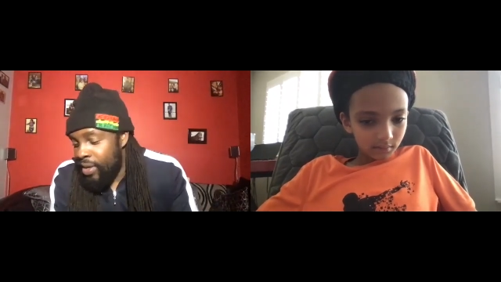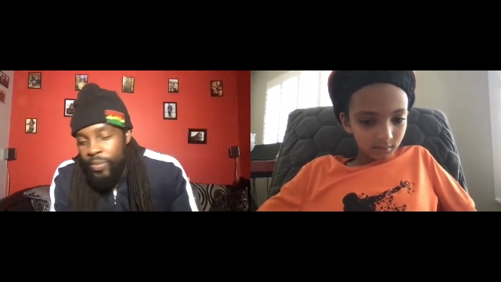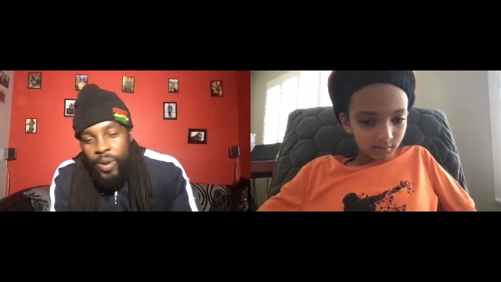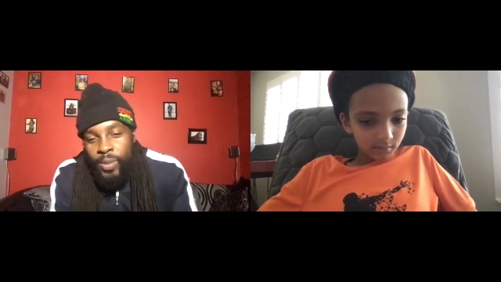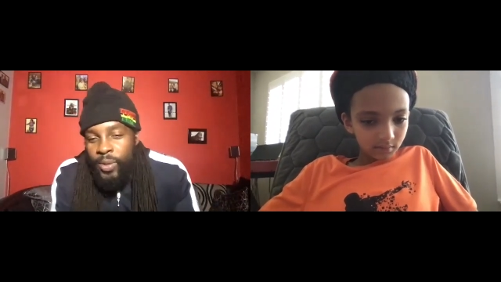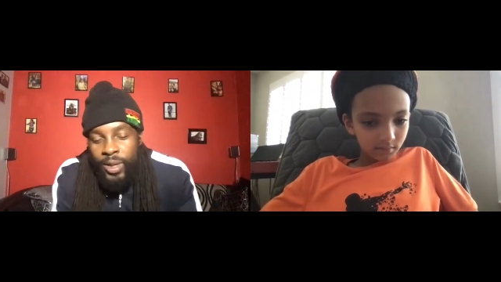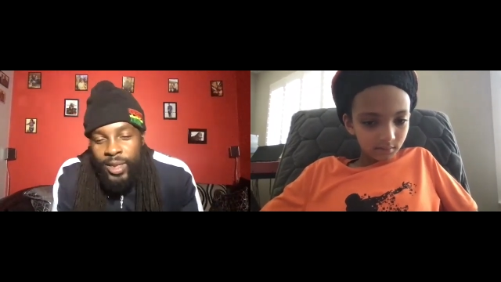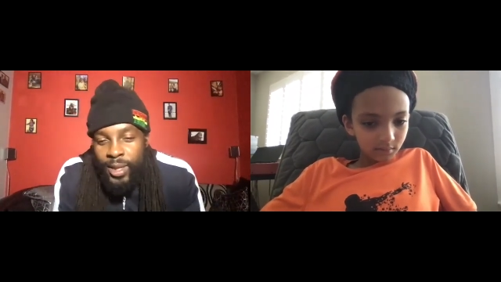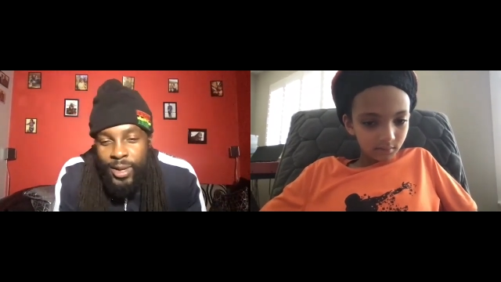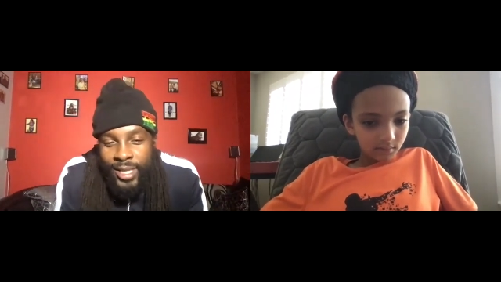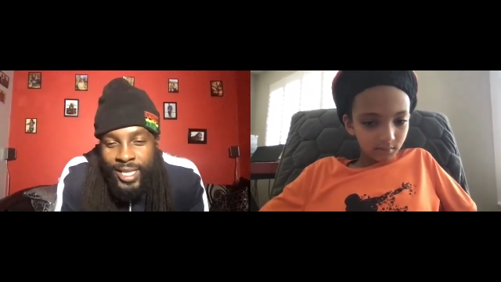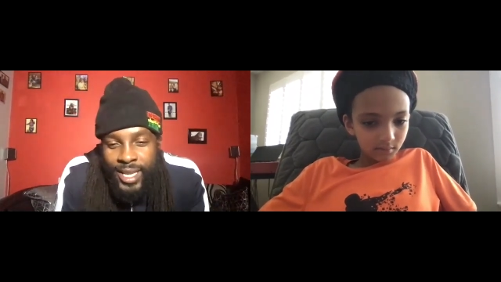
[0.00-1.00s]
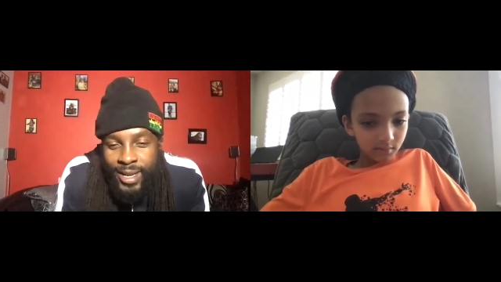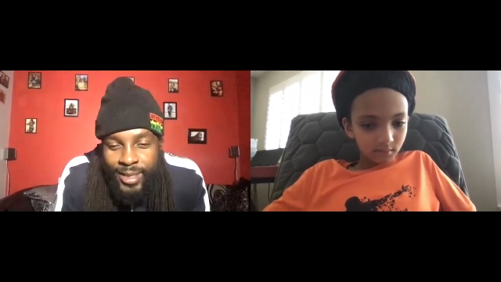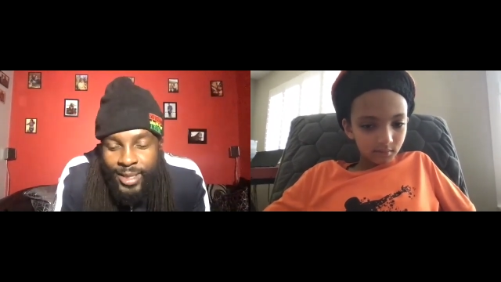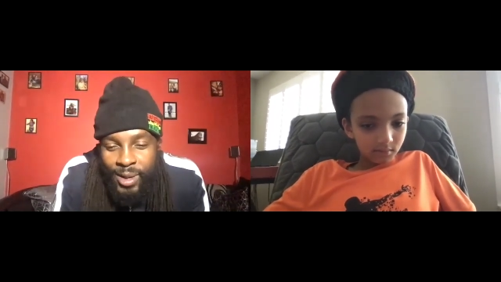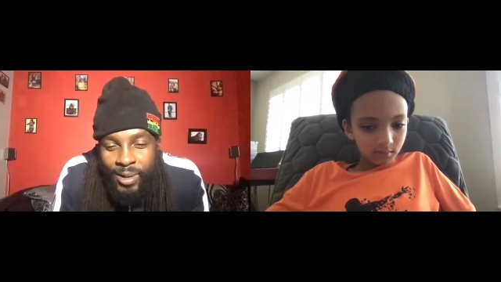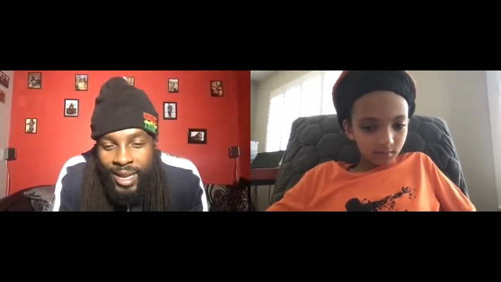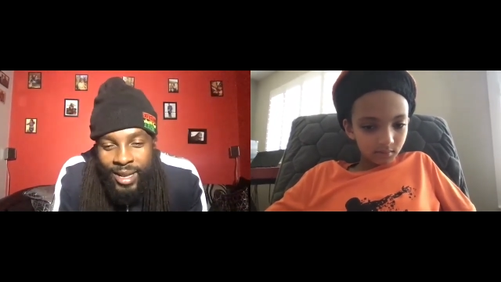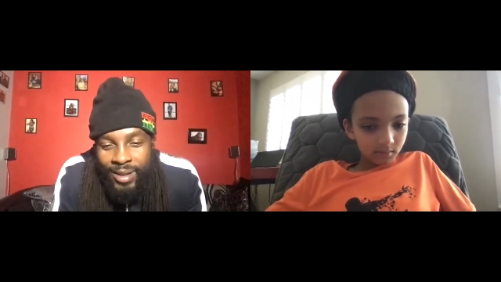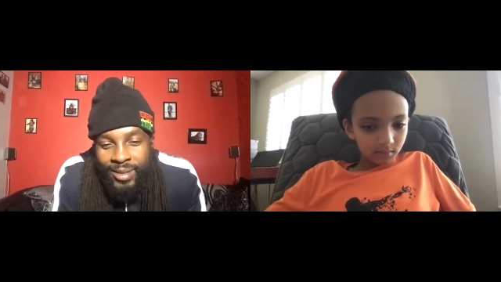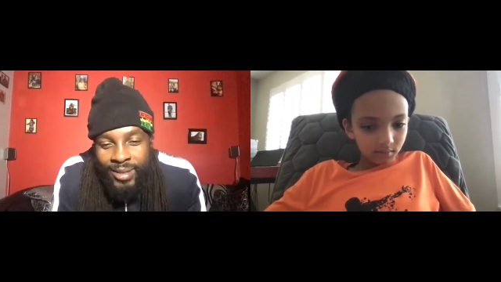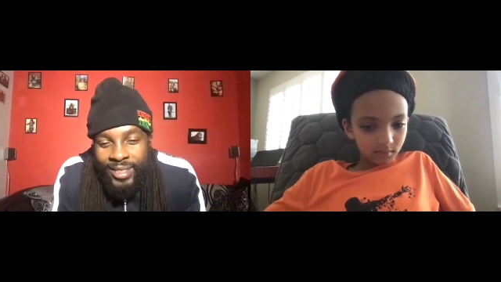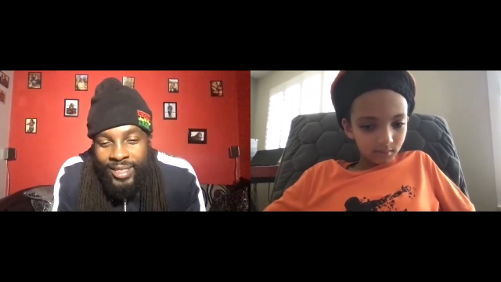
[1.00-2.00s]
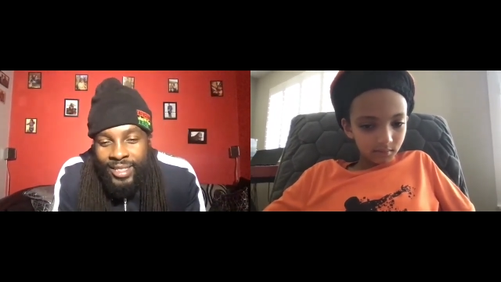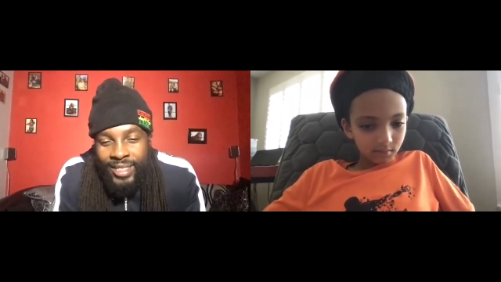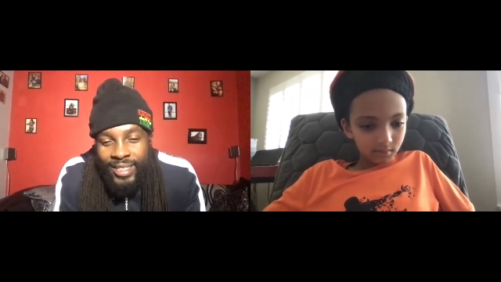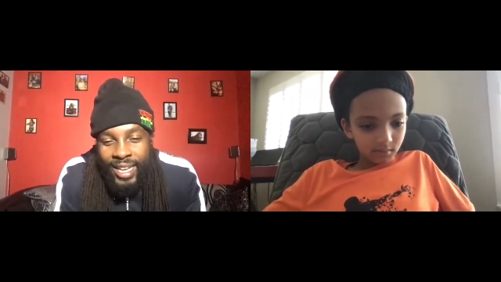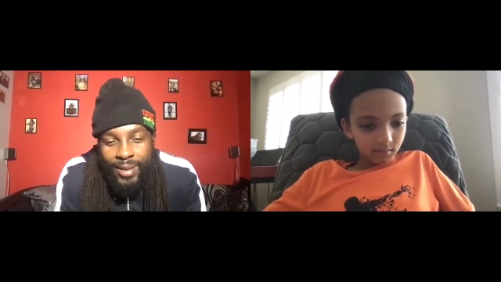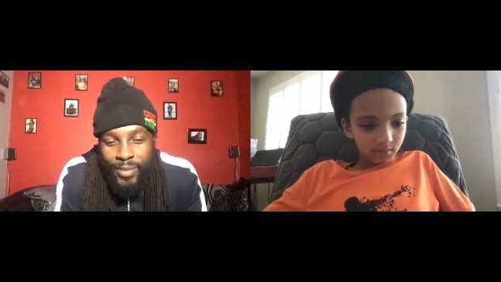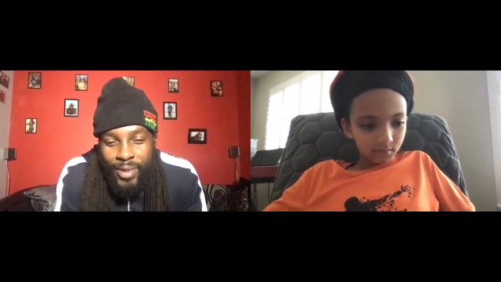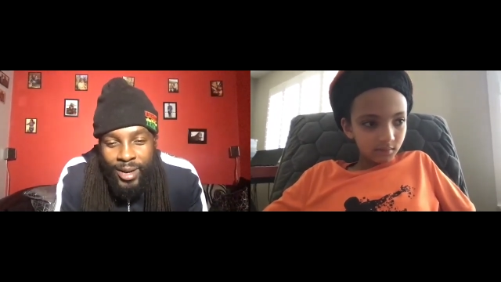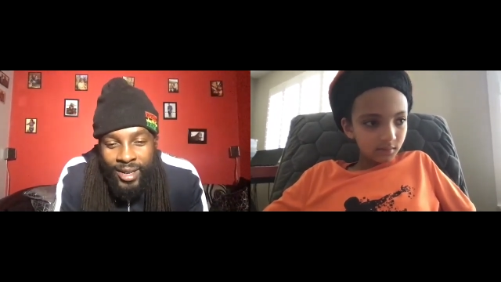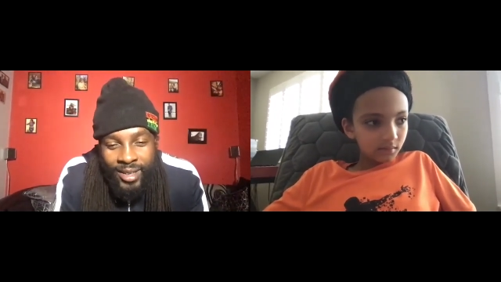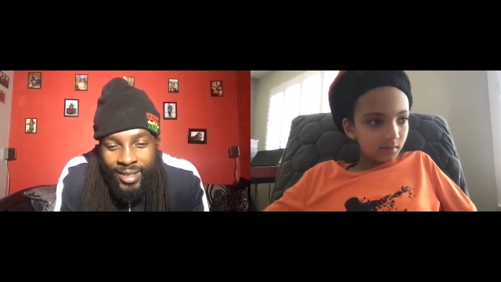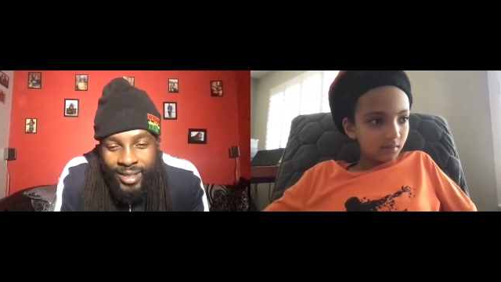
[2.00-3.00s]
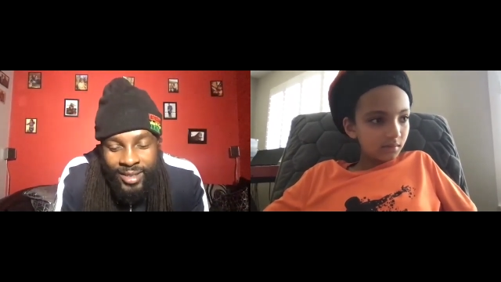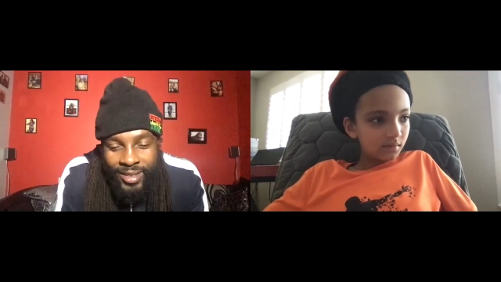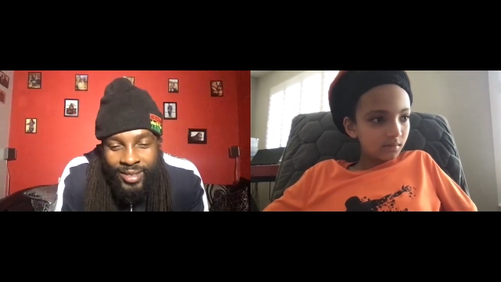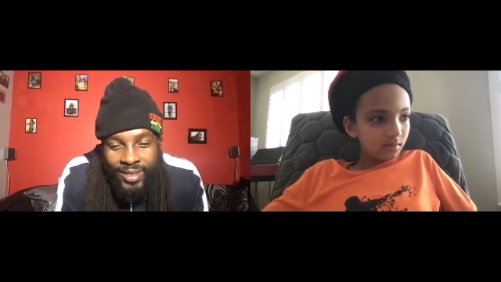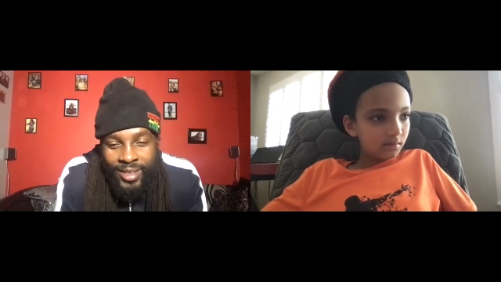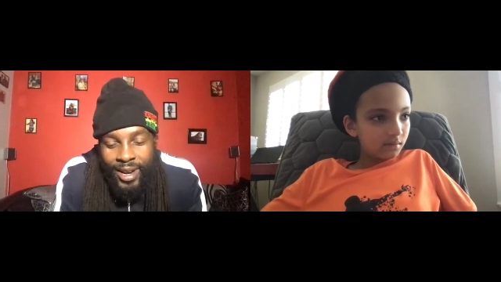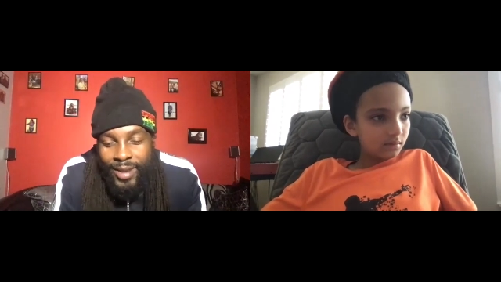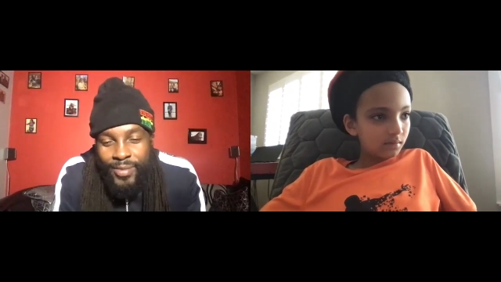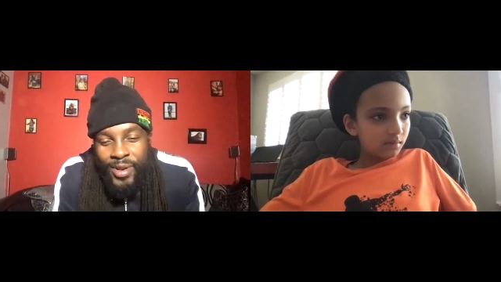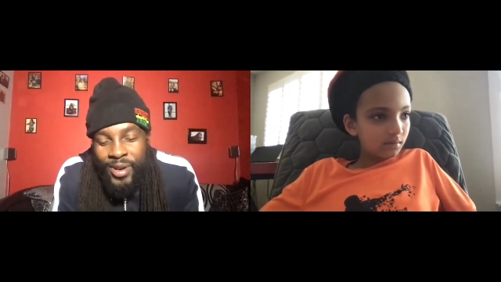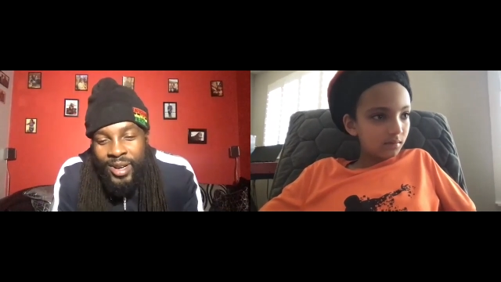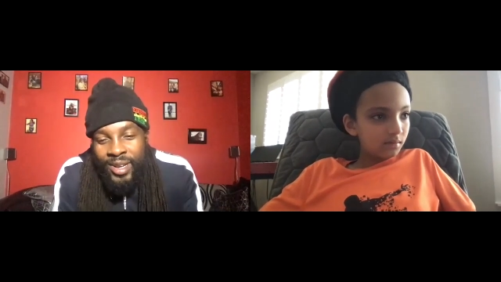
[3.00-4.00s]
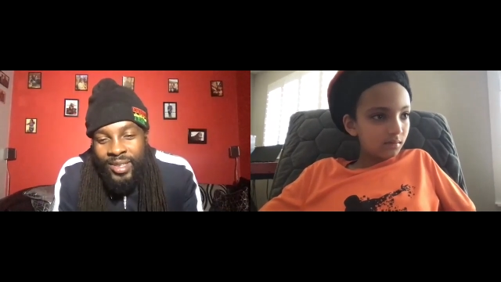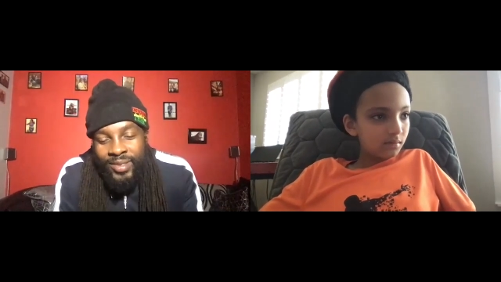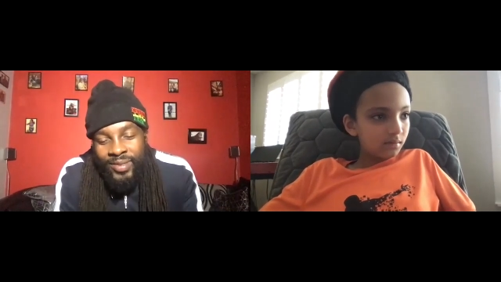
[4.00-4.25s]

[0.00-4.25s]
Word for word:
Speaker 1: probably what thirty years old now that model, or more.